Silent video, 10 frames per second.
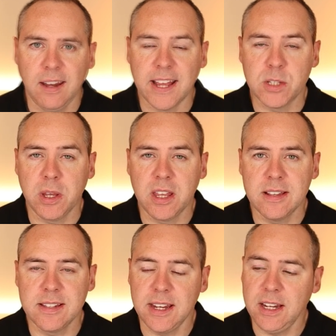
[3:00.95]
And as we
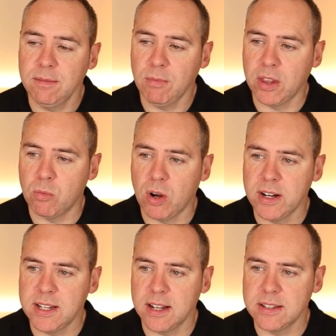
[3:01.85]
can see on the
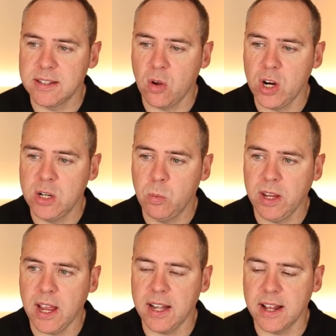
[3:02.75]
right hand side, we
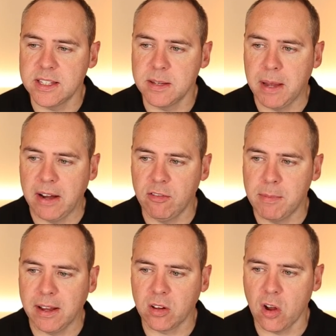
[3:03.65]
get an answer back
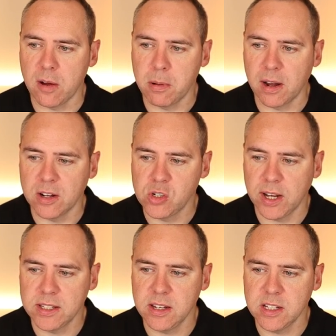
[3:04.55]
from our Copilot
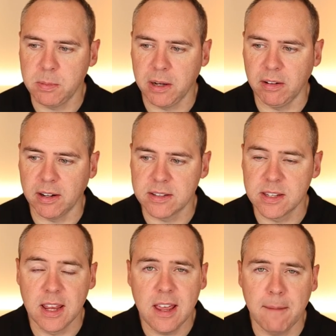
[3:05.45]
Chat
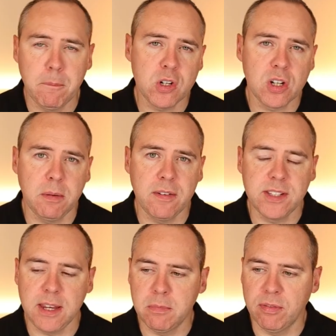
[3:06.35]
experience. And much like we've
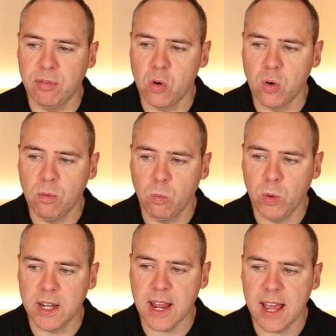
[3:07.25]
seen before,
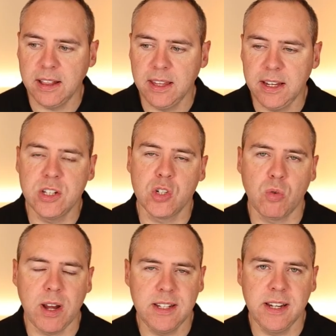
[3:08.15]
we can add these
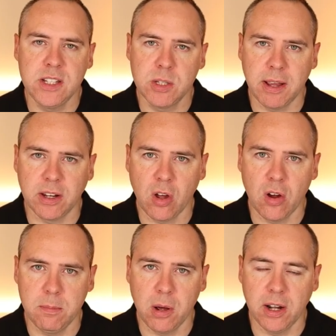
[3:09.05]
straight into our
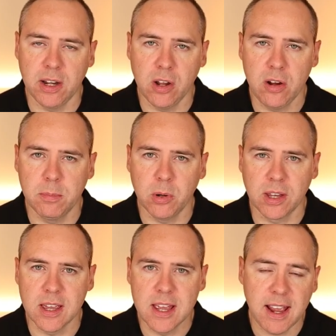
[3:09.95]
Copilot
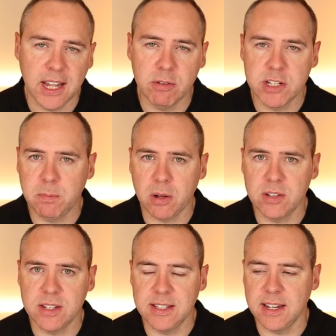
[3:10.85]
notebook. Any
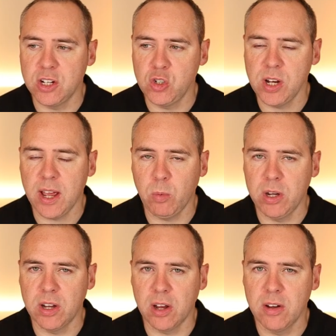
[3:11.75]
responses in this chat
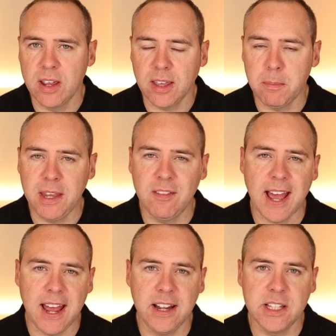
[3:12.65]
window can be
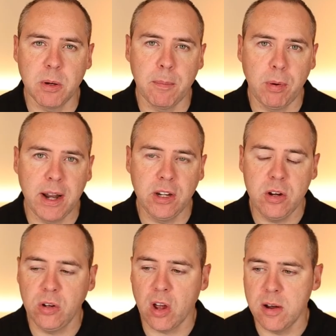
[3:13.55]
added to a brand
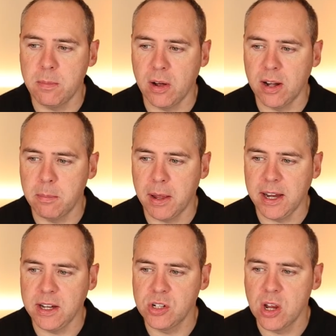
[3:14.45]
new Copilot
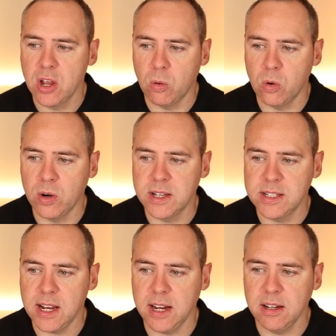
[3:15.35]
page, or
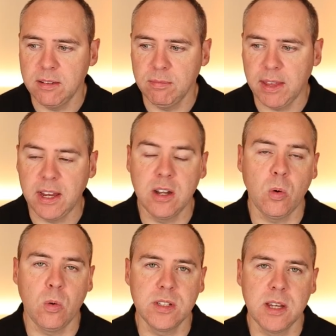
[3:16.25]
instead, they could
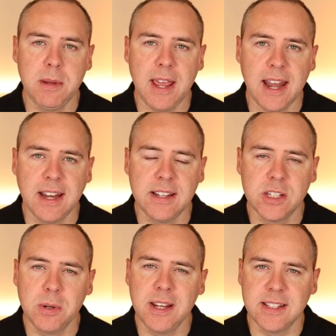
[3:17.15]
also be added
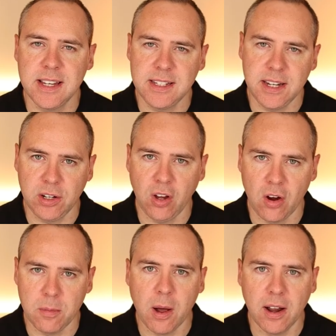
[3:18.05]
to an existing
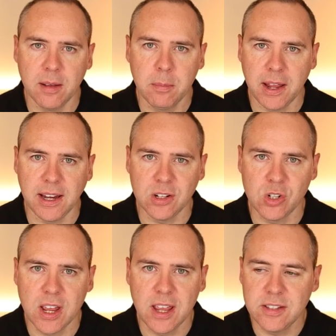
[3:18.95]
Copilot
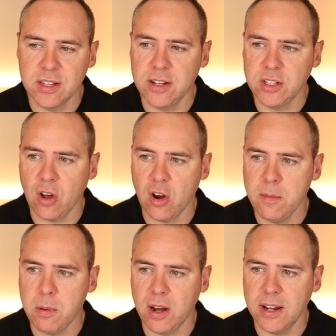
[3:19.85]
page. So this
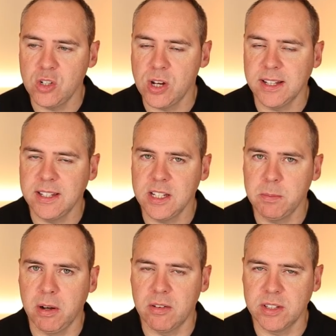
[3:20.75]
Copilot chat
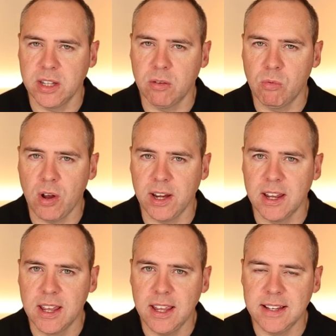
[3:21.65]
experience on the
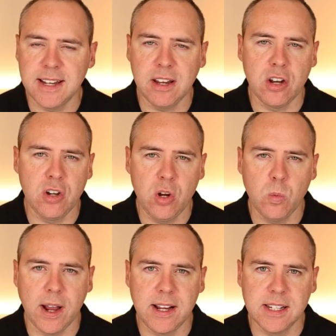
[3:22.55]
right is now a new
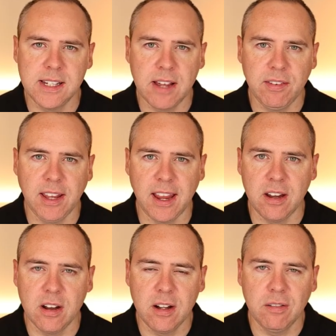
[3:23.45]
way to
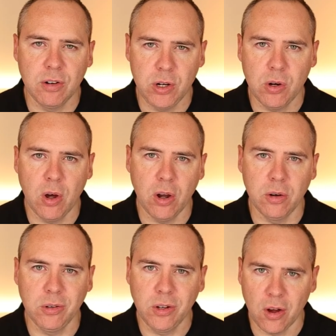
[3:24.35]
navigate through your
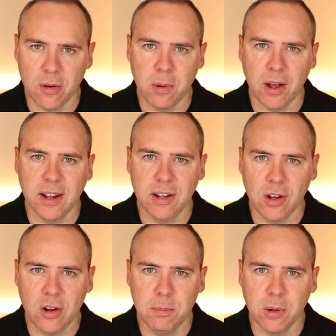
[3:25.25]
own Copilot
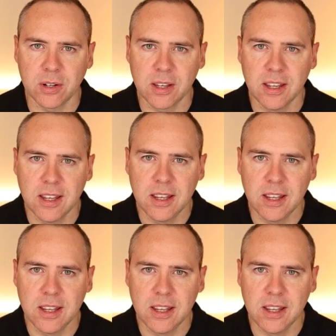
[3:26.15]
notebook.